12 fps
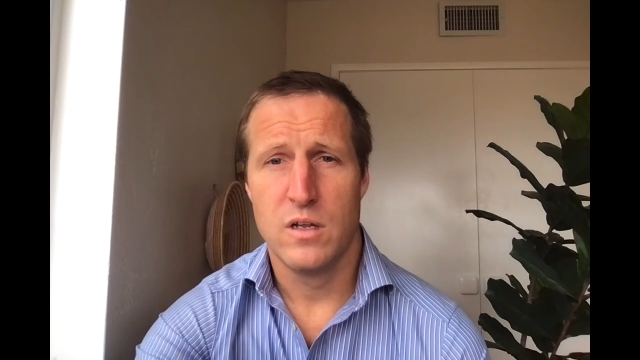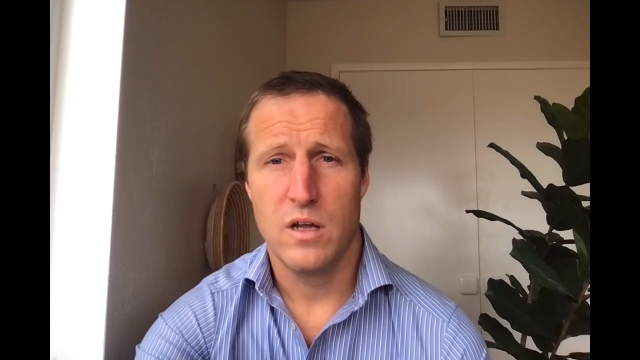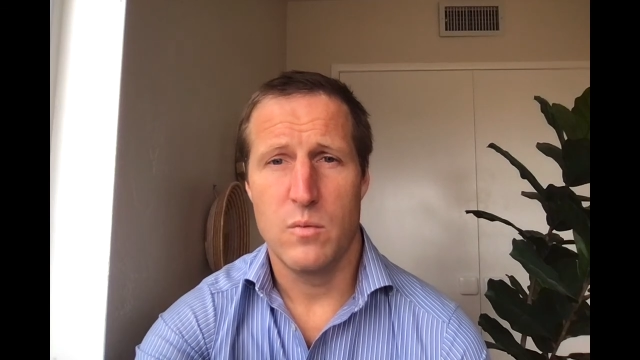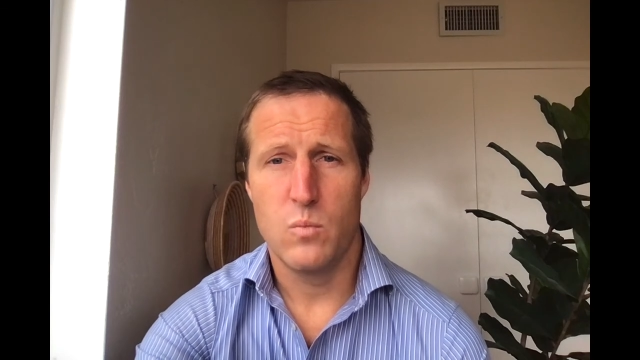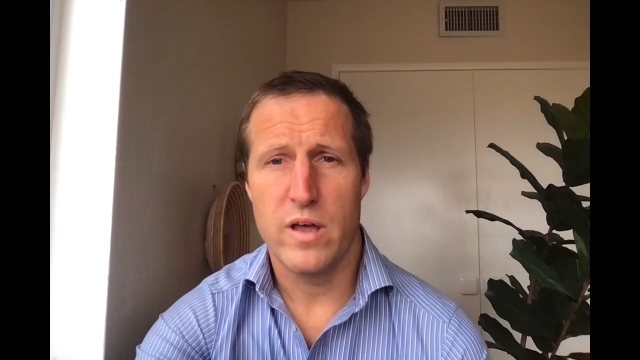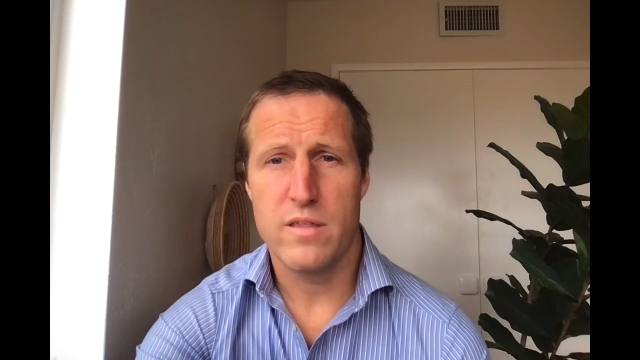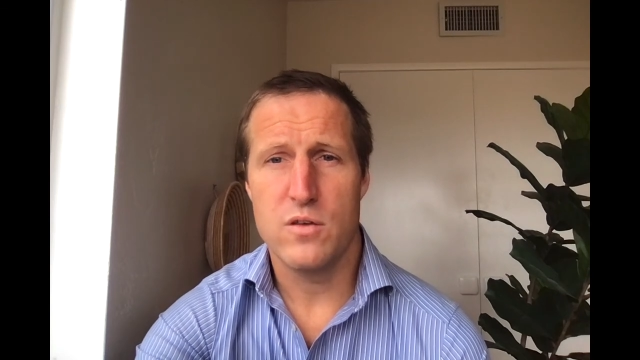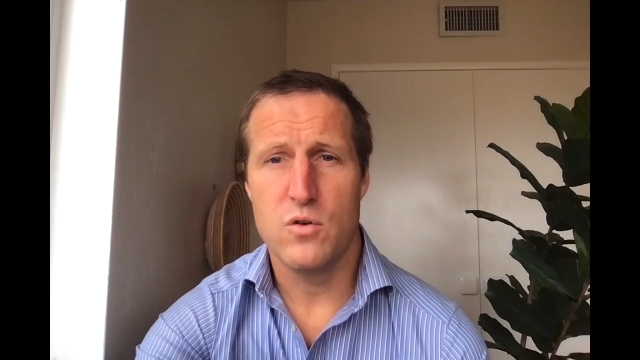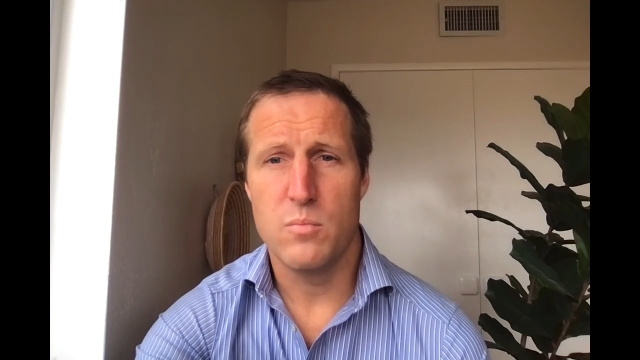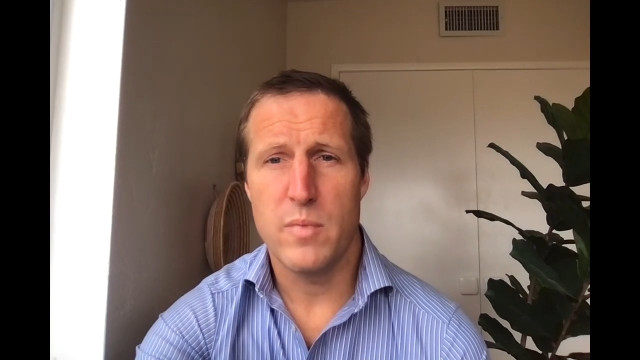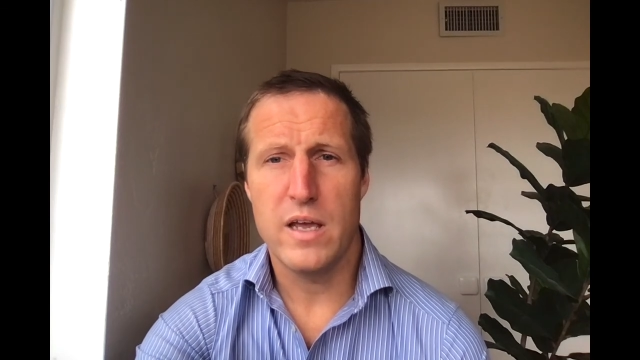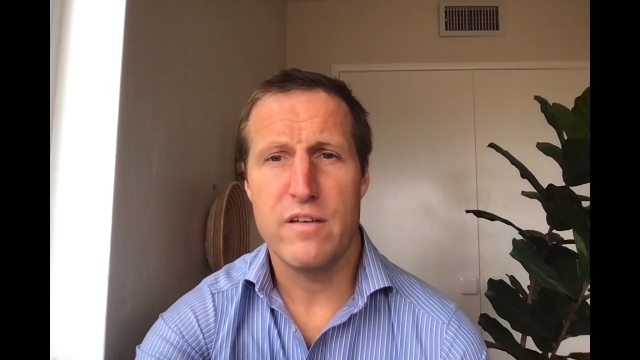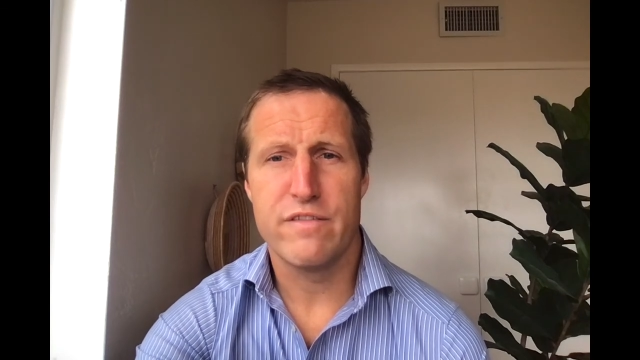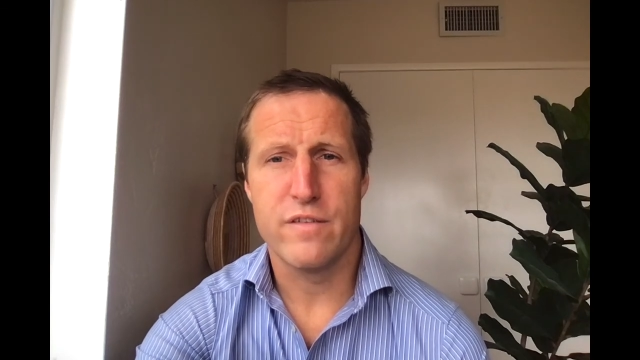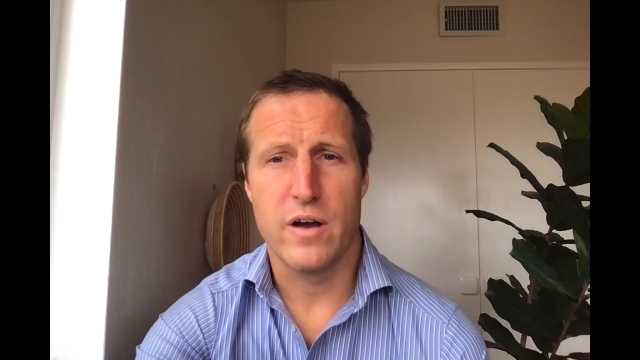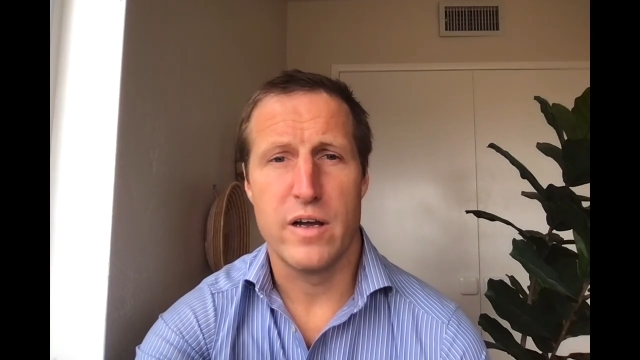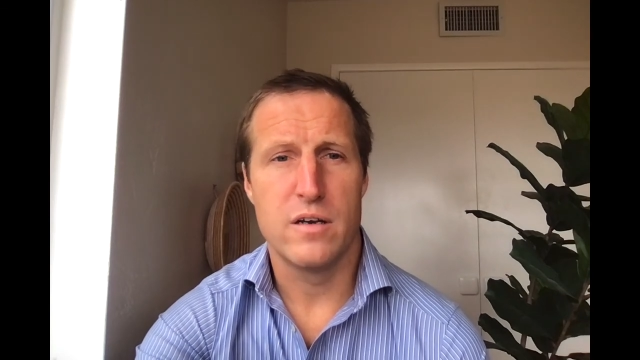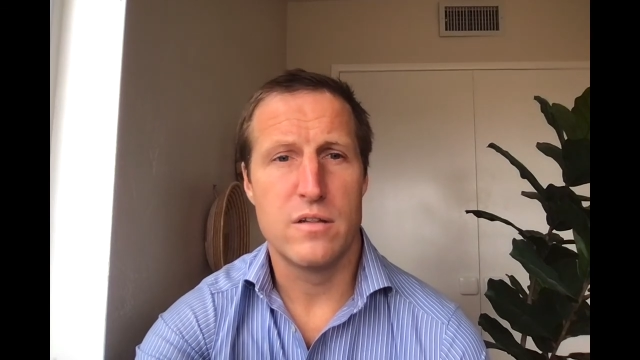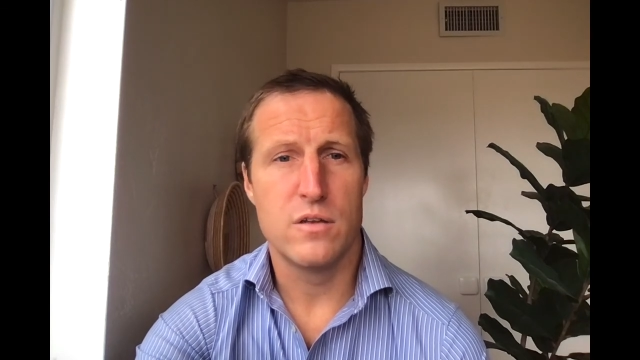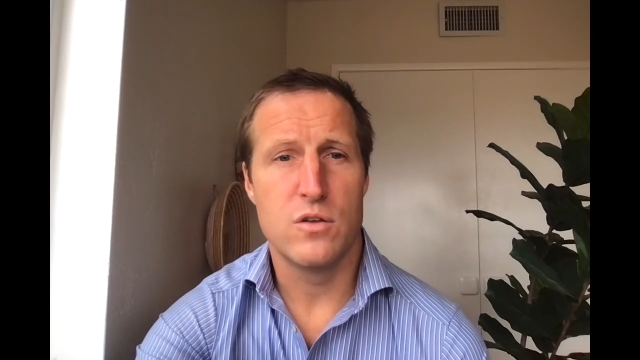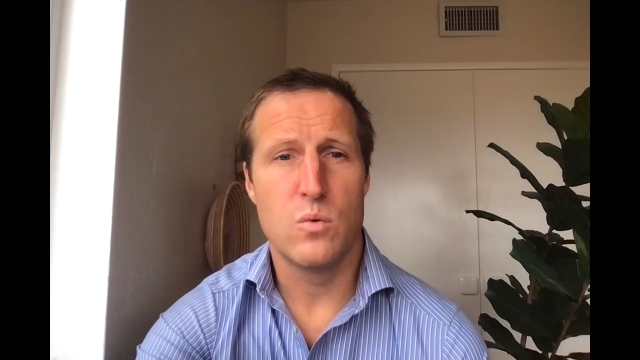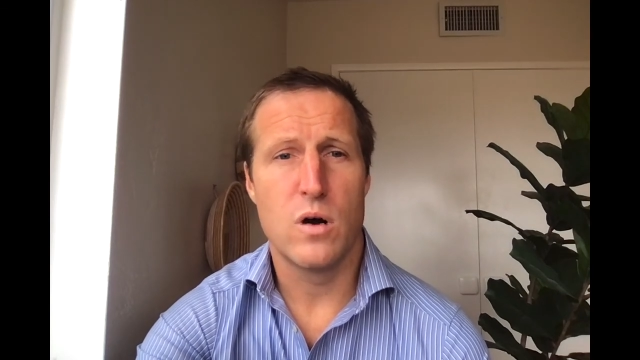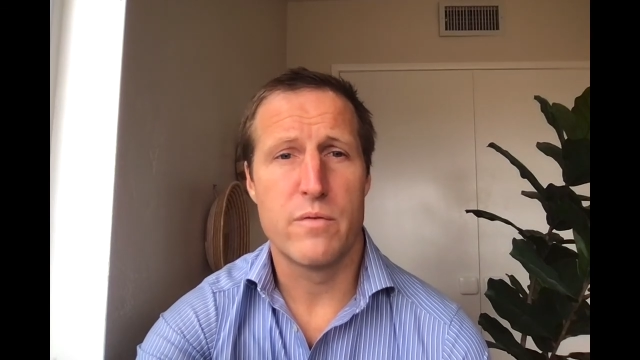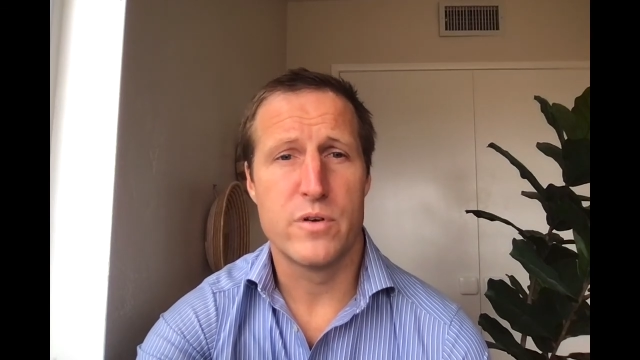and whether you may find that
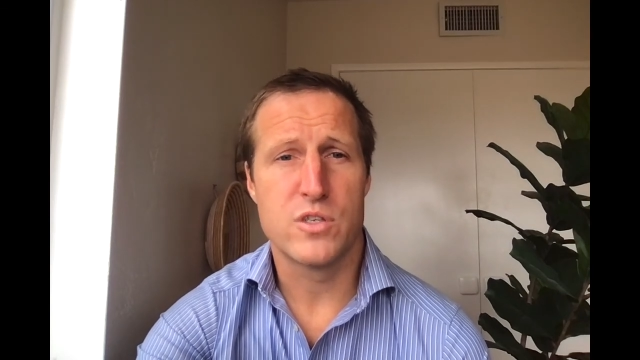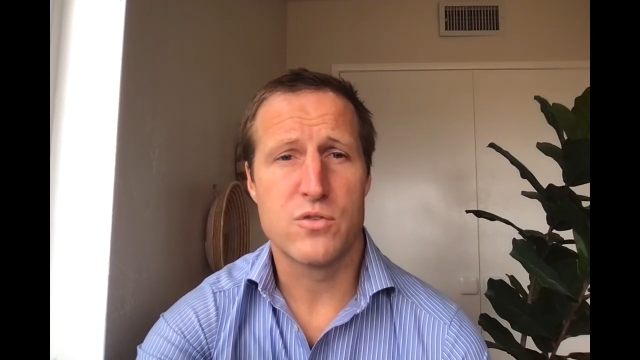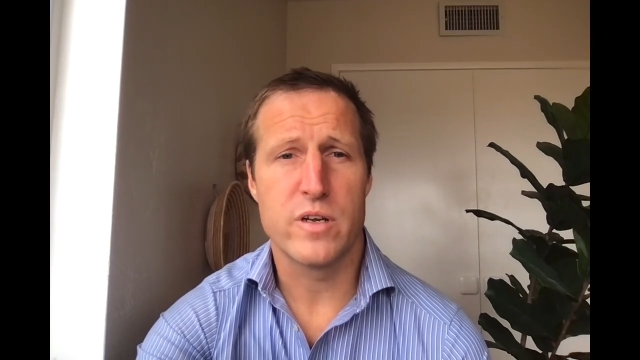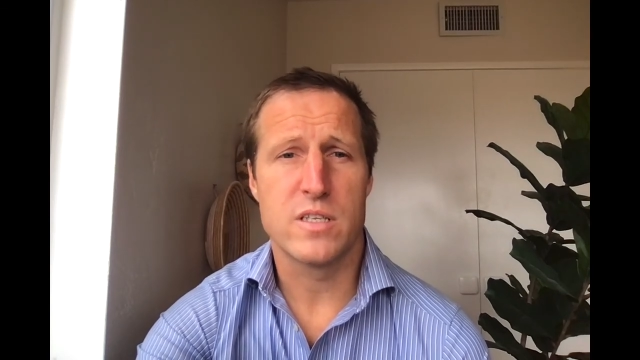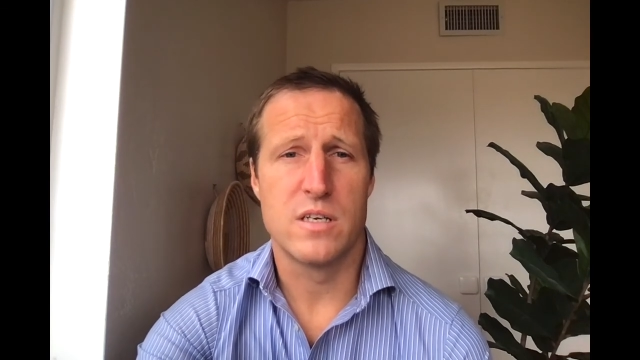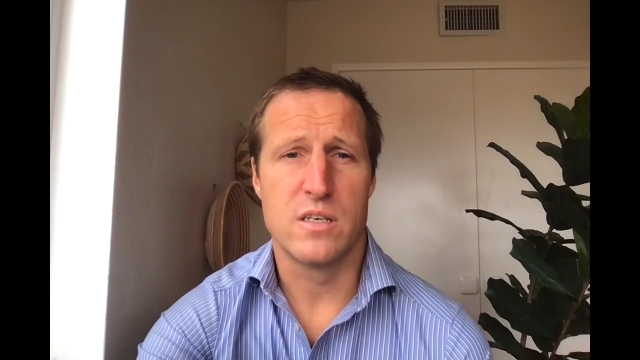you are restricted